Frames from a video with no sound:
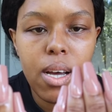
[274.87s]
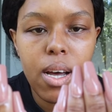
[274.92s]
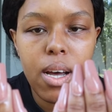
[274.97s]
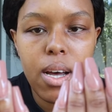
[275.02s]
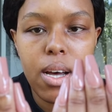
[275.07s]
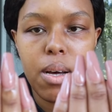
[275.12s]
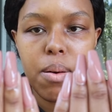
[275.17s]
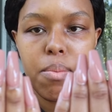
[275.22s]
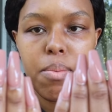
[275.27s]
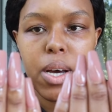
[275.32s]

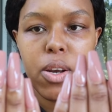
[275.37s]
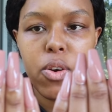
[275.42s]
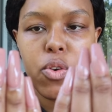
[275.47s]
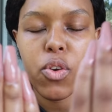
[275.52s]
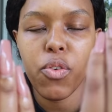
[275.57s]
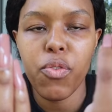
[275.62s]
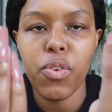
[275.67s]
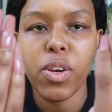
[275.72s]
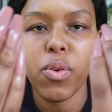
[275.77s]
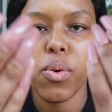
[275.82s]
I don't
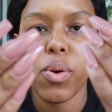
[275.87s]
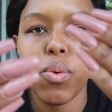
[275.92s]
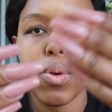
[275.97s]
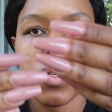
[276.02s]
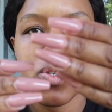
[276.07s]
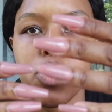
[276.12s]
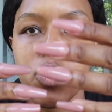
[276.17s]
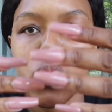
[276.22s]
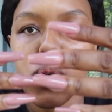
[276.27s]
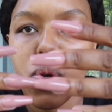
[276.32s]
know if anyone
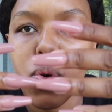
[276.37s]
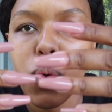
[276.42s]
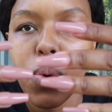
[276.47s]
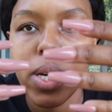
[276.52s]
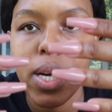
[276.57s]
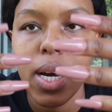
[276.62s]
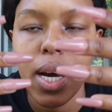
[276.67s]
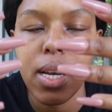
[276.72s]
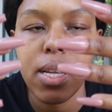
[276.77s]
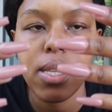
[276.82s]
wants to know
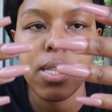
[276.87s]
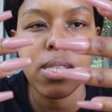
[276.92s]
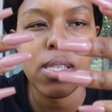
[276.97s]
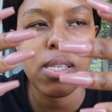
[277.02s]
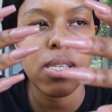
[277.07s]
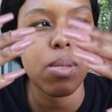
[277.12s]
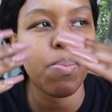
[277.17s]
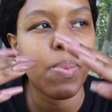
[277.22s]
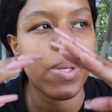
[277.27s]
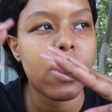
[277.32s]
what color this
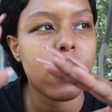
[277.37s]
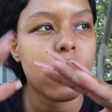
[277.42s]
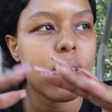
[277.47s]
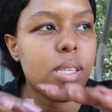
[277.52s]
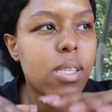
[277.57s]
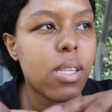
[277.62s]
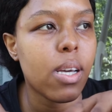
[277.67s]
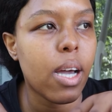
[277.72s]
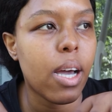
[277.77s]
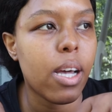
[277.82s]
is, but this
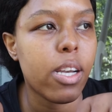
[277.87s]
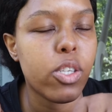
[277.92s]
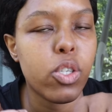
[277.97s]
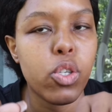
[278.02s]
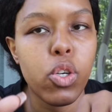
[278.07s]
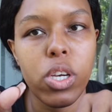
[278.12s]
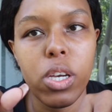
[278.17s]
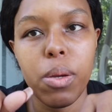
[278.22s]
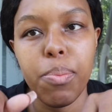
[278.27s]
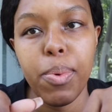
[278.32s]
is the color
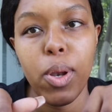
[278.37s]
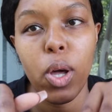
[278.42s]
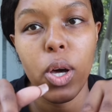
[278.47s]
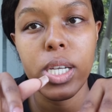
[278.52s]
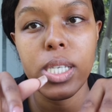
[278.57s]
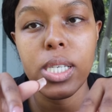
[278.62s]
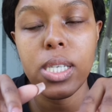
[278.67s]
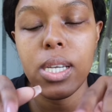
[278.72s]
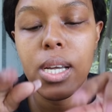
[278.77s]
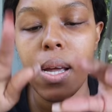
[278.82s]
Dirty
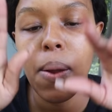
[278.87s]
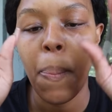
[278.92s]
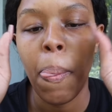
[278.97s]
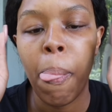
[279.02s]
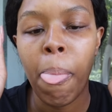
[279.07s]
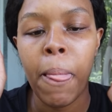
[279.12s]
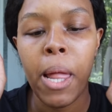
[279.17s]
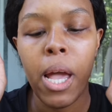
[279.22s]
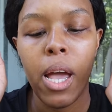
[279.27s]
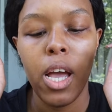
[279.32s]
Blonde.
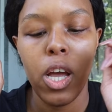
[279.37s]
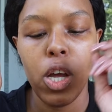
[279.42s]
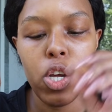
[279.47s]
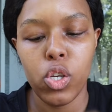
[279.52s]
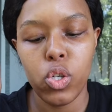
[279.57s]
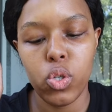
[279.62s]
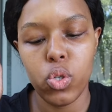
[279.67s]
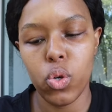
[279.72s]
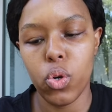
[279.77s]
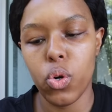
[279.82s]

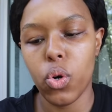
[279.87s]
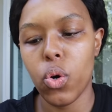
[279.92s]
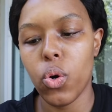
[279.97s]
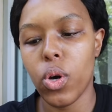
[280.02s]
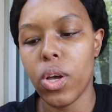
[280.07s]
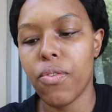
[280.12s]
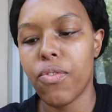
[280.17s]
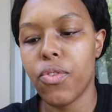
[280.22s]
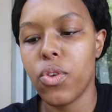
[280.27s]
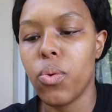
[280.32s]
So
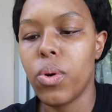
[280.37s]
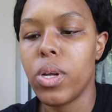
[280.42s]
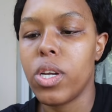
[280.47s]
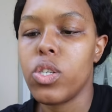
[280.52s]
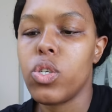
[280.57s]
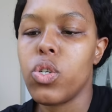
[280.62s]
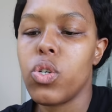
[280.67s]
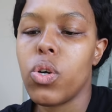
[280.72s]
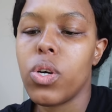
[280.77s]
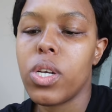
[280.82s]
if you want to
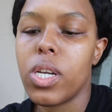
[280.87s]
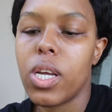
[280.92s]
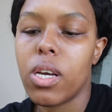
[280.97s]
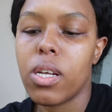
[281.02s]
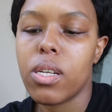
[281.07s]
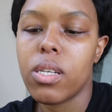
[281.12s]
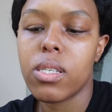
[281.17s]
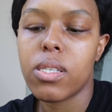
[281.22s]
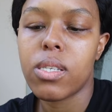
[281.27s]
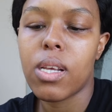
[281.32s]
do your
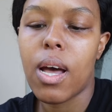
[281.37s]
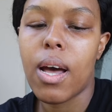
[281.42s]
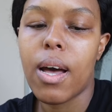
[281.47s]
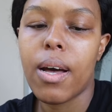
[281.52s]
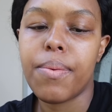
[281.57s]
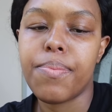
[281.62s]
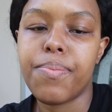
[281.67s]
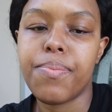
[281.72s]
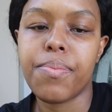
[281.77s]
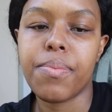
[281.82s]
nails
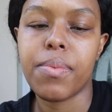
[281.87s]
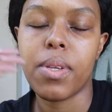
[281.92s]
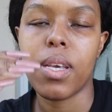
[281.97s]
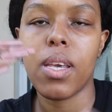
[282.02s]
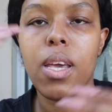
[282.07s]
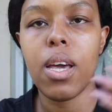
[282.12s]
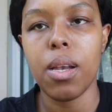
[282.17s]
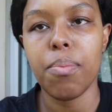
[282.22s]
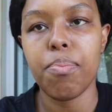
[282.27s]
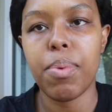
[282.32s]

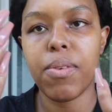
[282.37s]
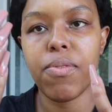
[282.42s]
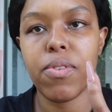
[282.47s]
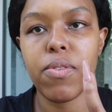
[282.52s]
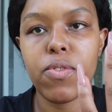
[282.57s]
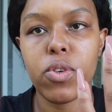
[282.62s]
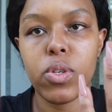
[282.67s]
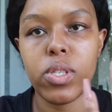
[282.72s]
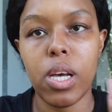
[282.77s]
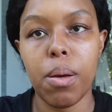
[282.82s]
here in Bedford
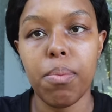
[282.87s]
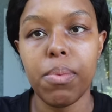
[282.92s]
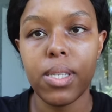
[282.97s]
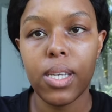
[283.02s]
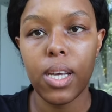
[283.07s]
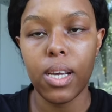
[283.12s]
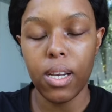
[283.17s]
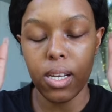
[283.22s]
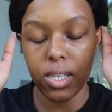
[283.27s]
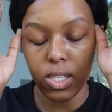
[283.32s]
View, Tammy
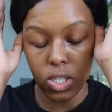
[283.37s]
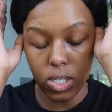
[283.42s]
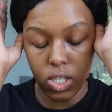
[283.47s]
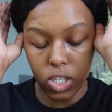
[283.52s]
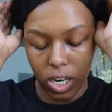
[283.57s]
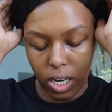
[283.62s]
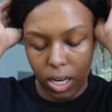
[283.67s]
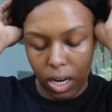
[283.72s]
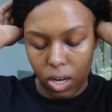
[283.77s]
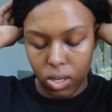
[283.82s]
Taylor, just
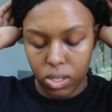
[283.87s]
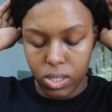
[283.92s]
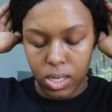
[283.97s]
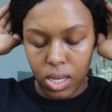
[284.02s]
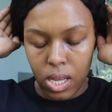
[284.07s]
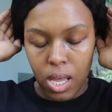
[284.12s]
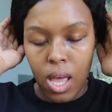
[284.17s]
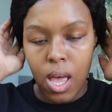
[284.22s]
check it out.